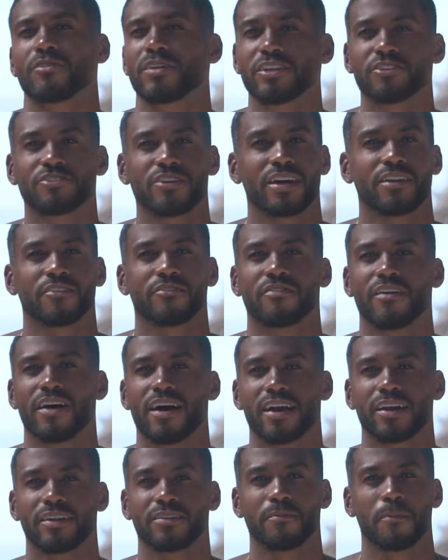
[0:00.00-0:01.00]
really trying to
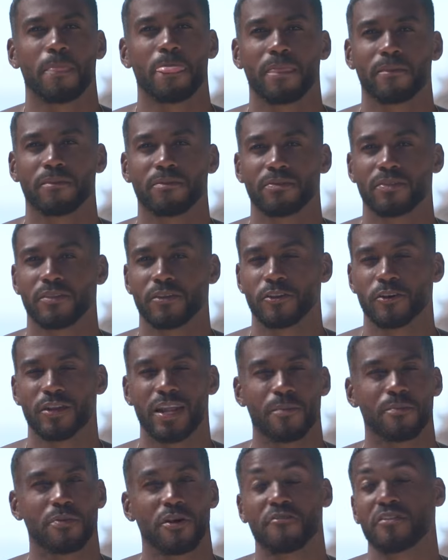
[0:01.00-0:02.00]
find you know,
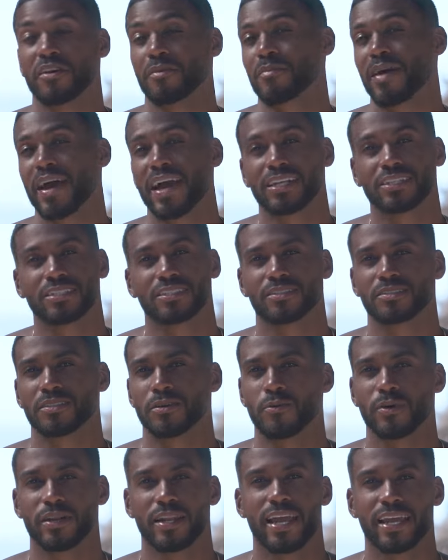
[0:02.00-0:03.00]
that perfect match,
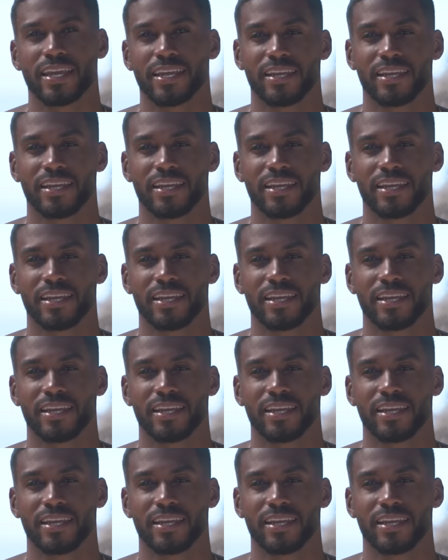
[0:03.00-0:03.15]
someone that